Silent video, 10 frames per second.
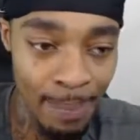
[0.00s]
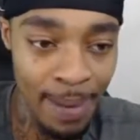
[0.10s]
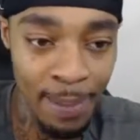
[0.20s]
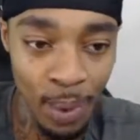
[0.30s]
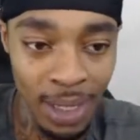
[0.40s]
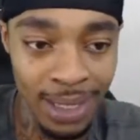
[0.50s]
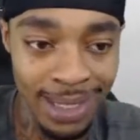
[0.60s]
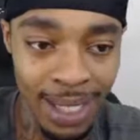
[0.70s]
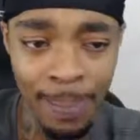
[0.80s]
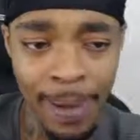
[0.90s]
and people would just
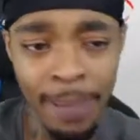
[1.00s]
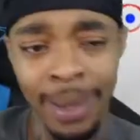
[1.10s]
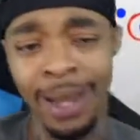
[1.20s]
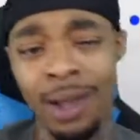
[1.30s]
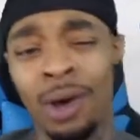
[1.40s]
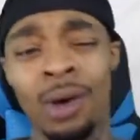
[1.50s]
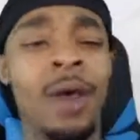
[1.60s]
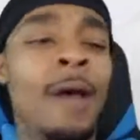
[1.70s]
sit up here and be like, oh,